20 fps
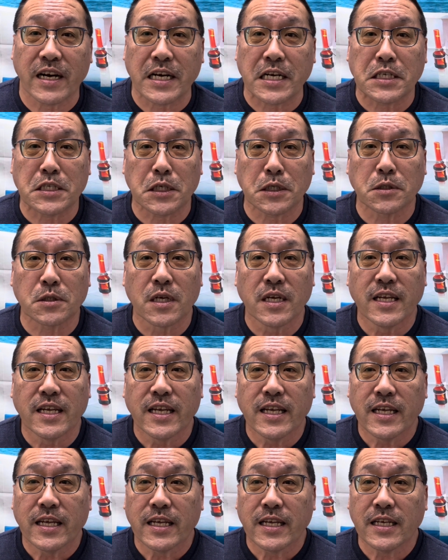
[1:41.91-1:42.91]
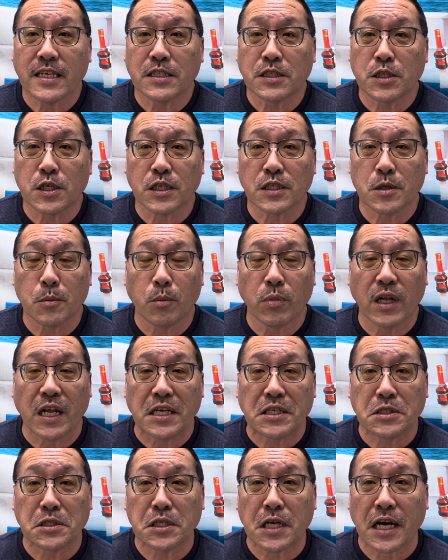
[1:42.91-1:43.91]
He just is just a
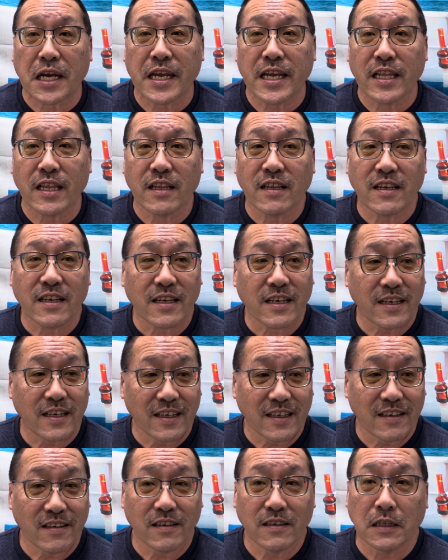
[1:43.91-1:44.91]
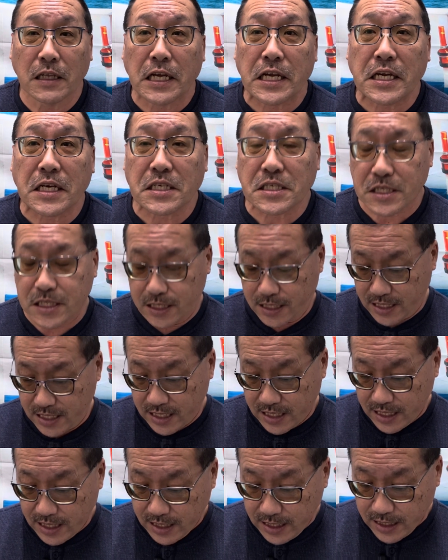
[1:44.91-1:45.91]
blood-sucking leech.
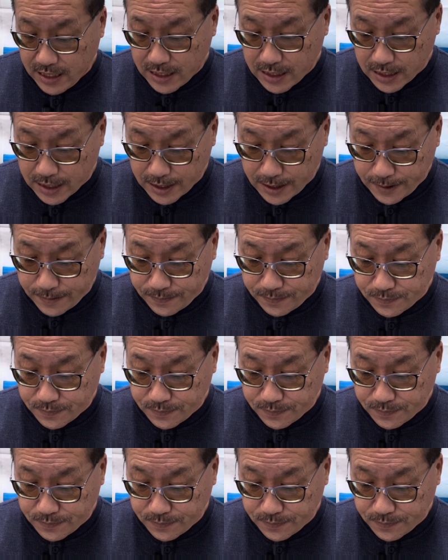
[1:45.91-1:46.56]
And